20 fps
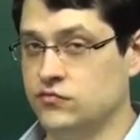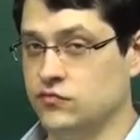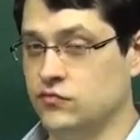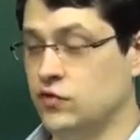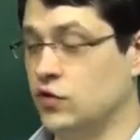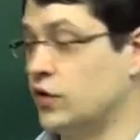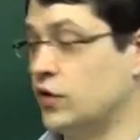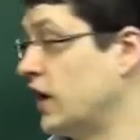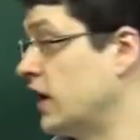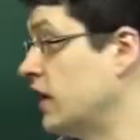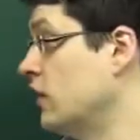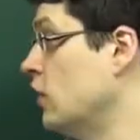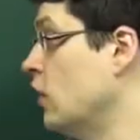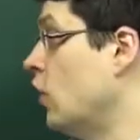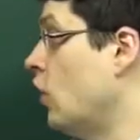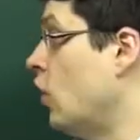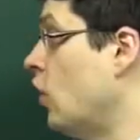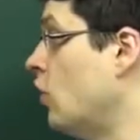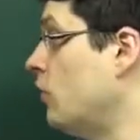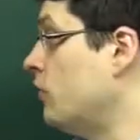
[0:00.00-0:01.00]
Okay,
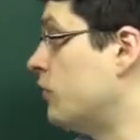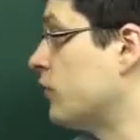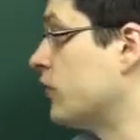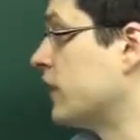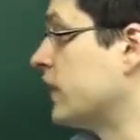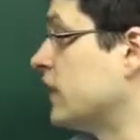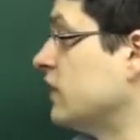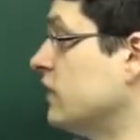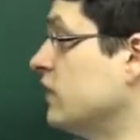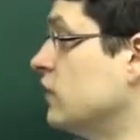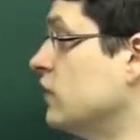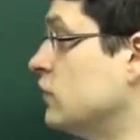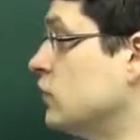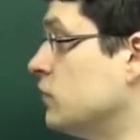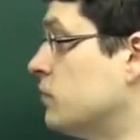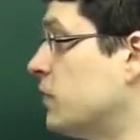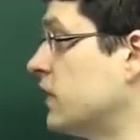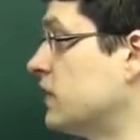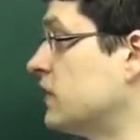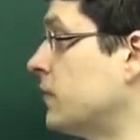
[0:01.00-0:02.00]
hopefully
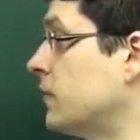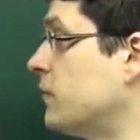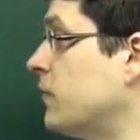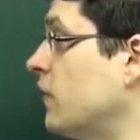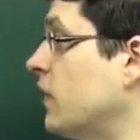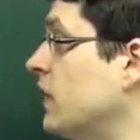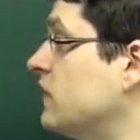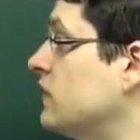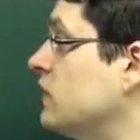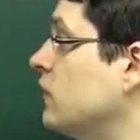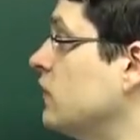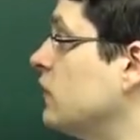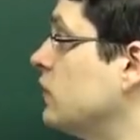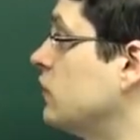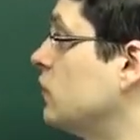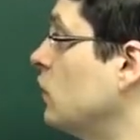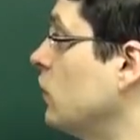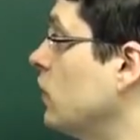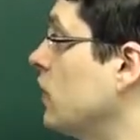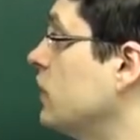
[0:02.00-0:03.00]
you picked up the lesson of the
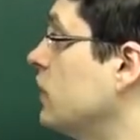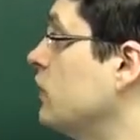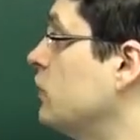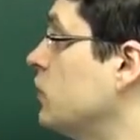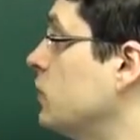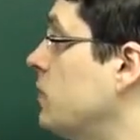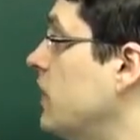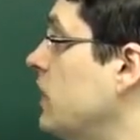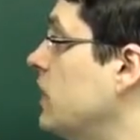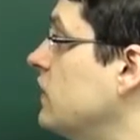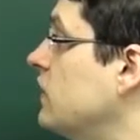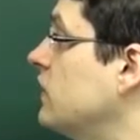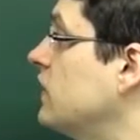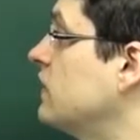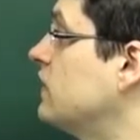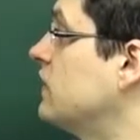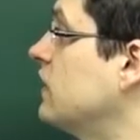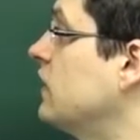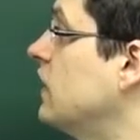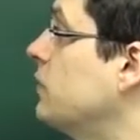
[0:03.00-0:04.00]
story. If you're paying
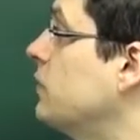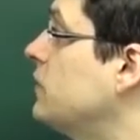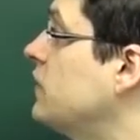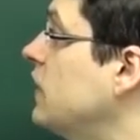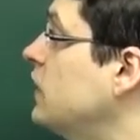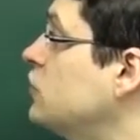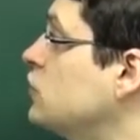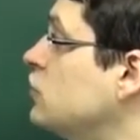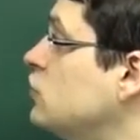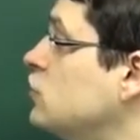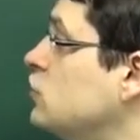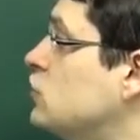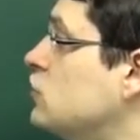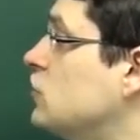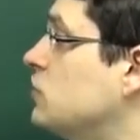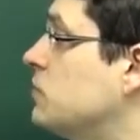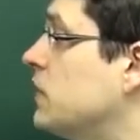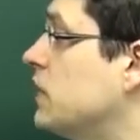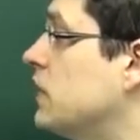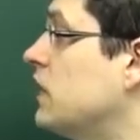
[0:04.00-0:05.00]
attention, you
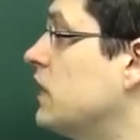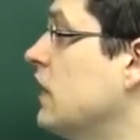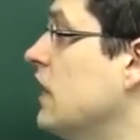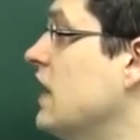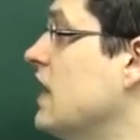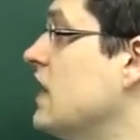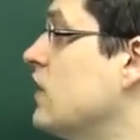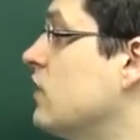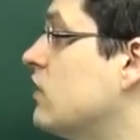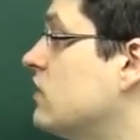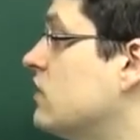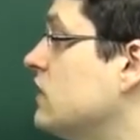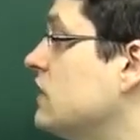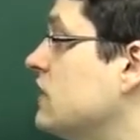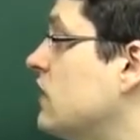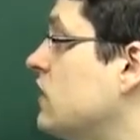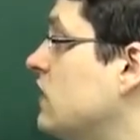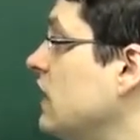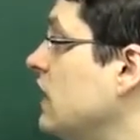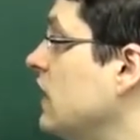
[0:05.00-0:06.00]
should be
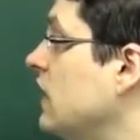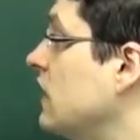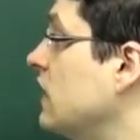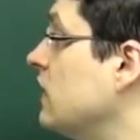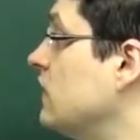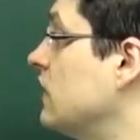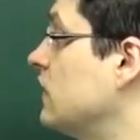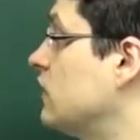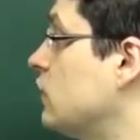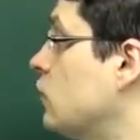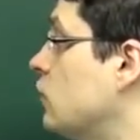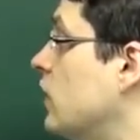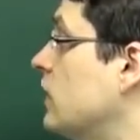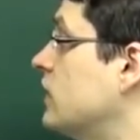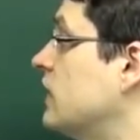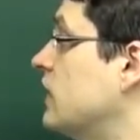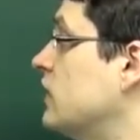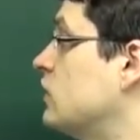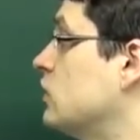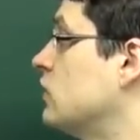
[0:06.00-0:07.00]
thinking that the correct
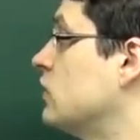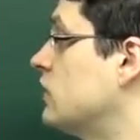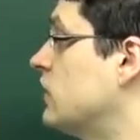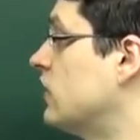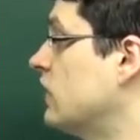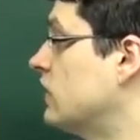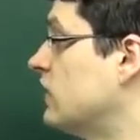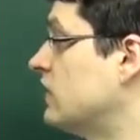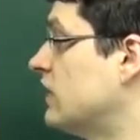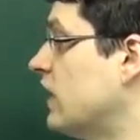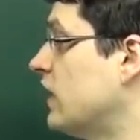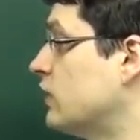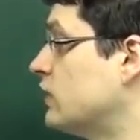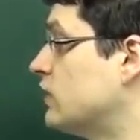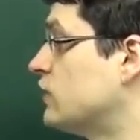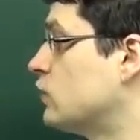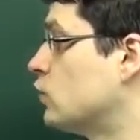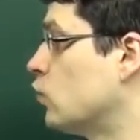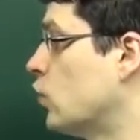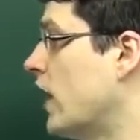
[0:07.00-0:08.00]
answer is that this house
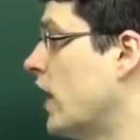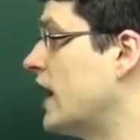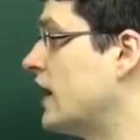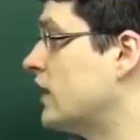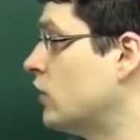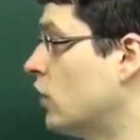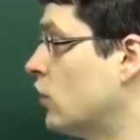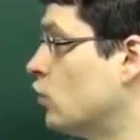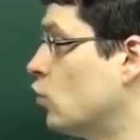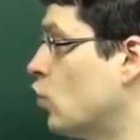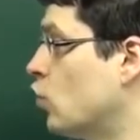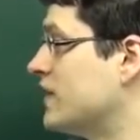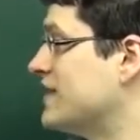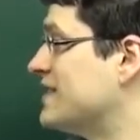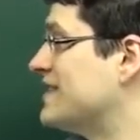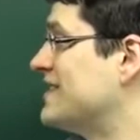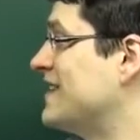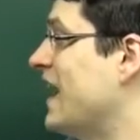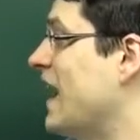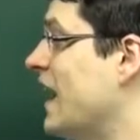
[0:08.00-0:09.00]
is red on one
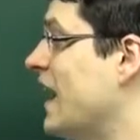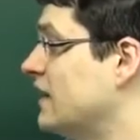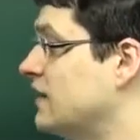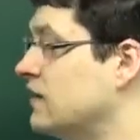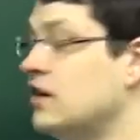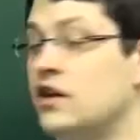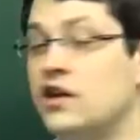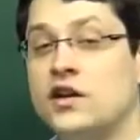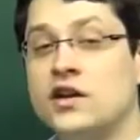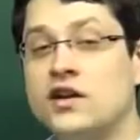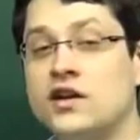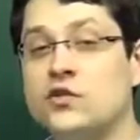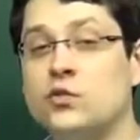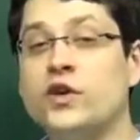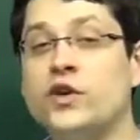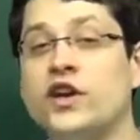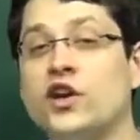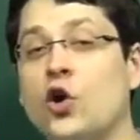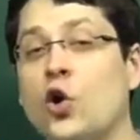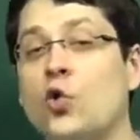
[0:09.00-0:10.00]
side, because
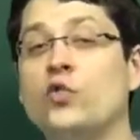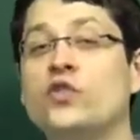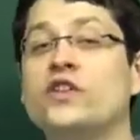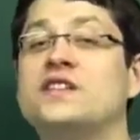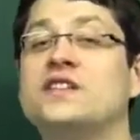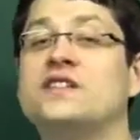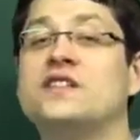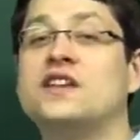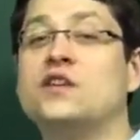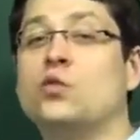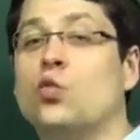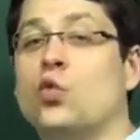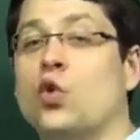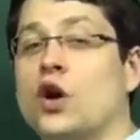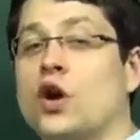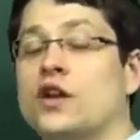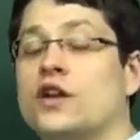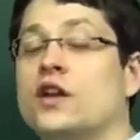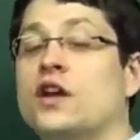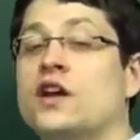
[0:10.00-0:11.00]
we can only see
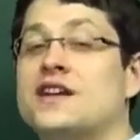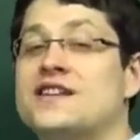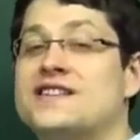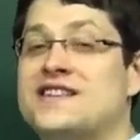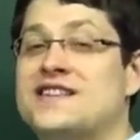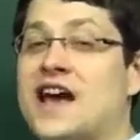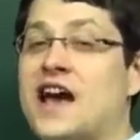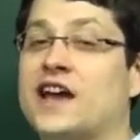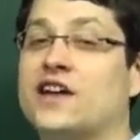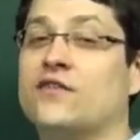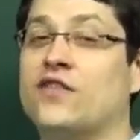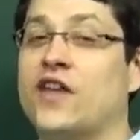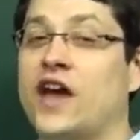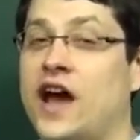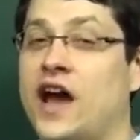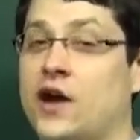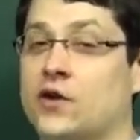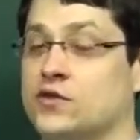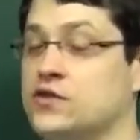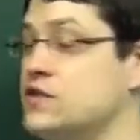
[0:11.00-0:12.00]
one side of the
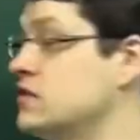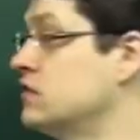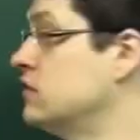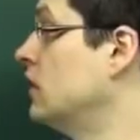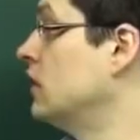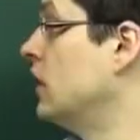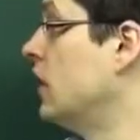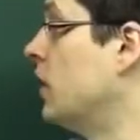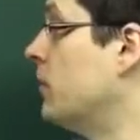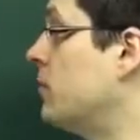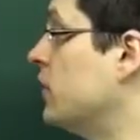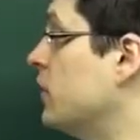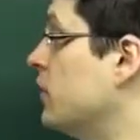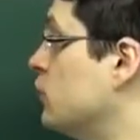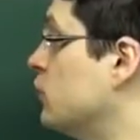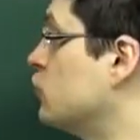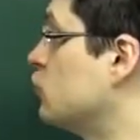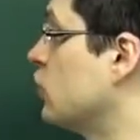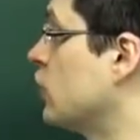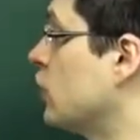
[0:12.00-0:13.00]
house. A bit of
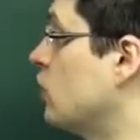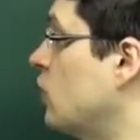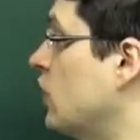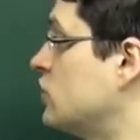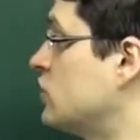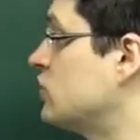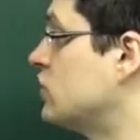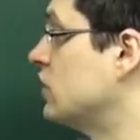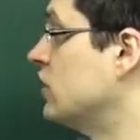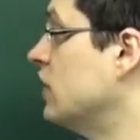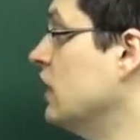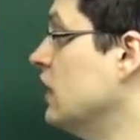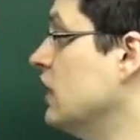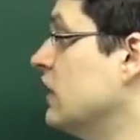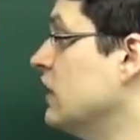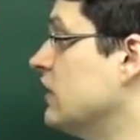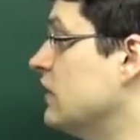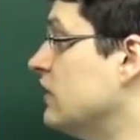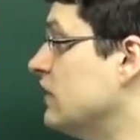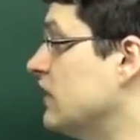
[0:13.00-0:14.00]
a trick question.
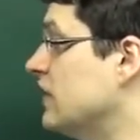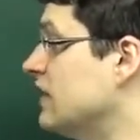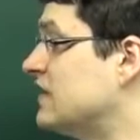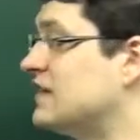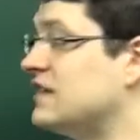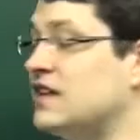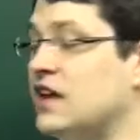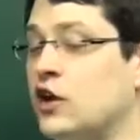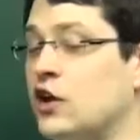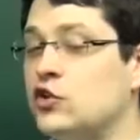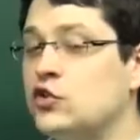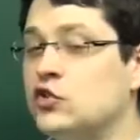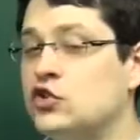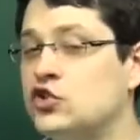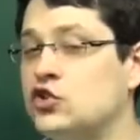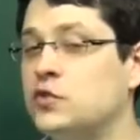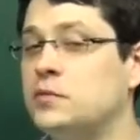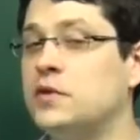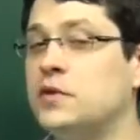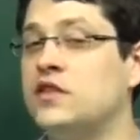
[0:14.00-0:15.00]
And this is how you
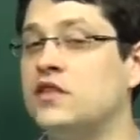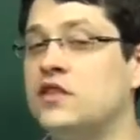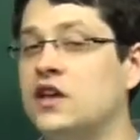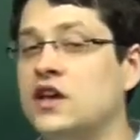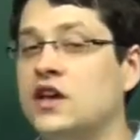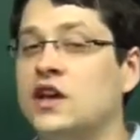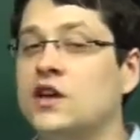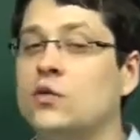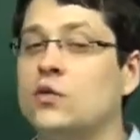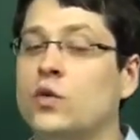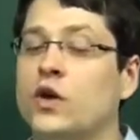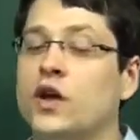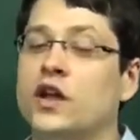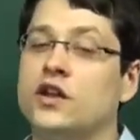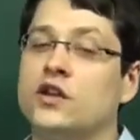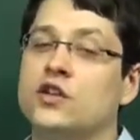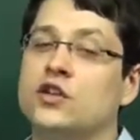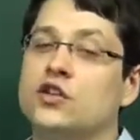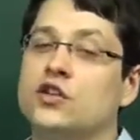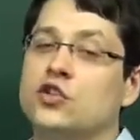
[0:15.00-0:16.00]
should be thinking
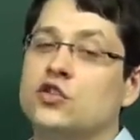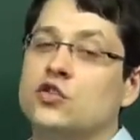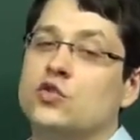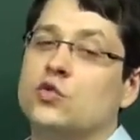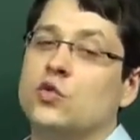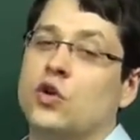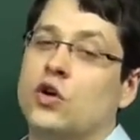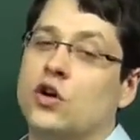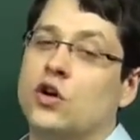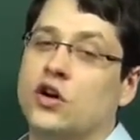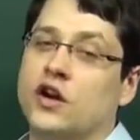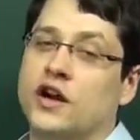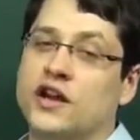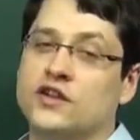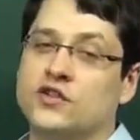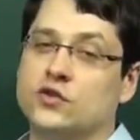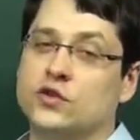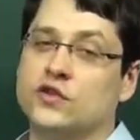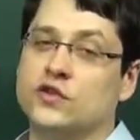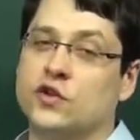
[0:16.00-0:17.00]
when you are
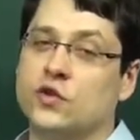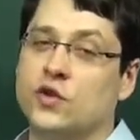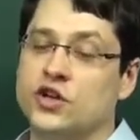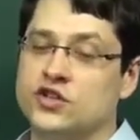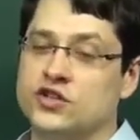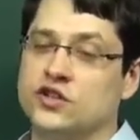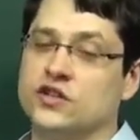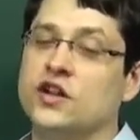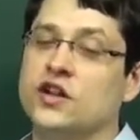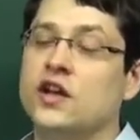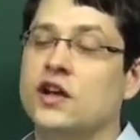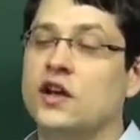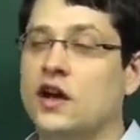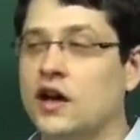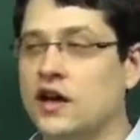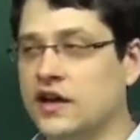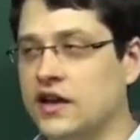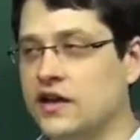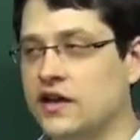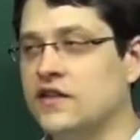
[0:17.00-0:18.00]
answering the question.
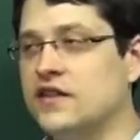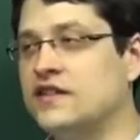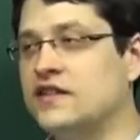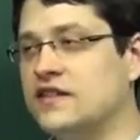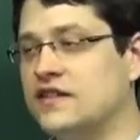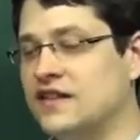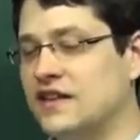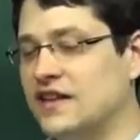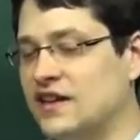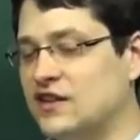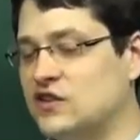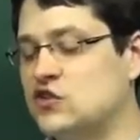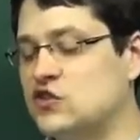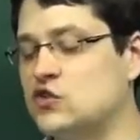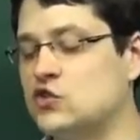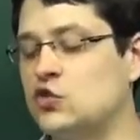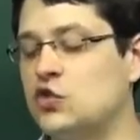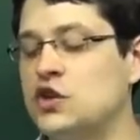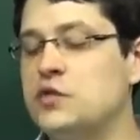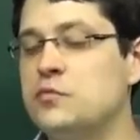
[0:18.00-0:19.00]
Again, this is an
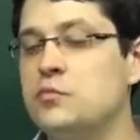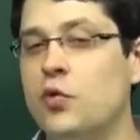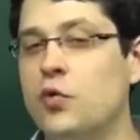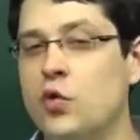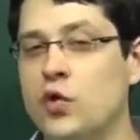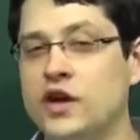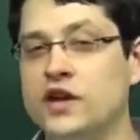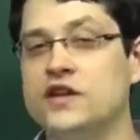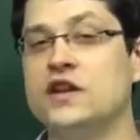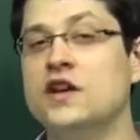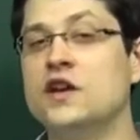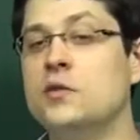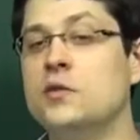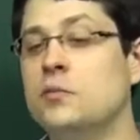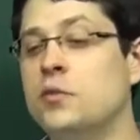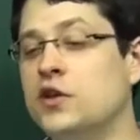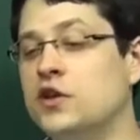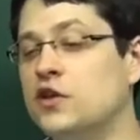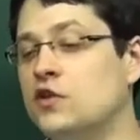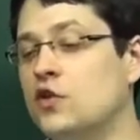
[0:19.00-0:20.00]
extreme point,
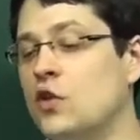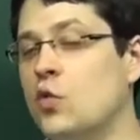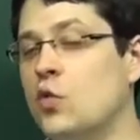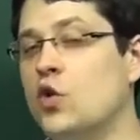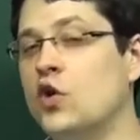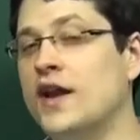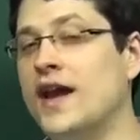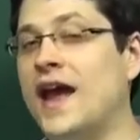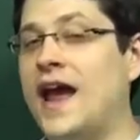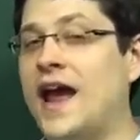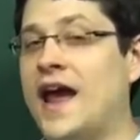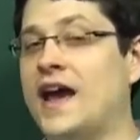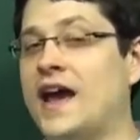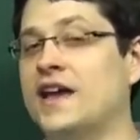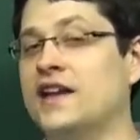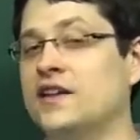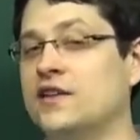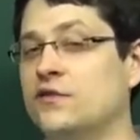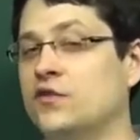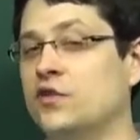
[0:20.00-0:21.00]
but you don't want to add
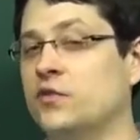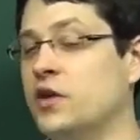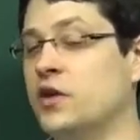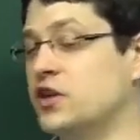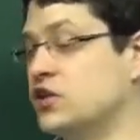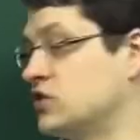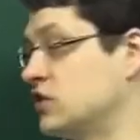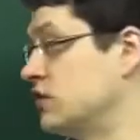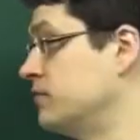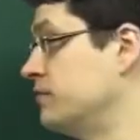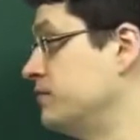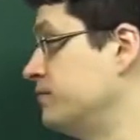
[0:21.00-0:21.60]
information.